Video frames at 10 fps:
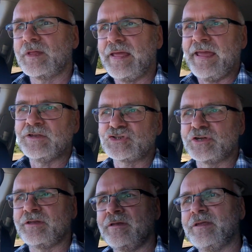
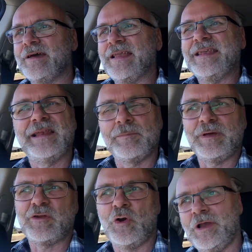engine a little
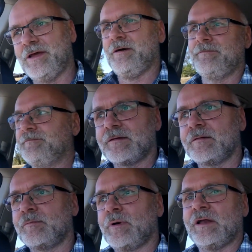bit earlier.
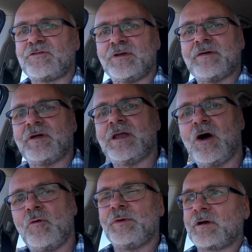But you never
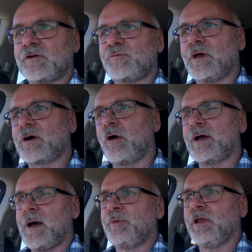know, because we are
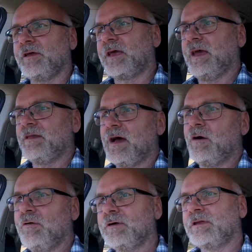going uphill again
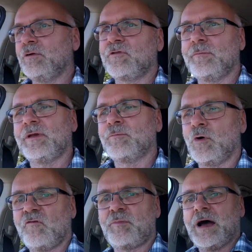now, use a little bit
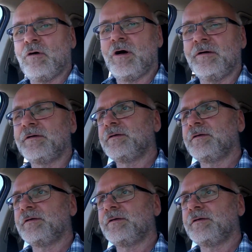more of power.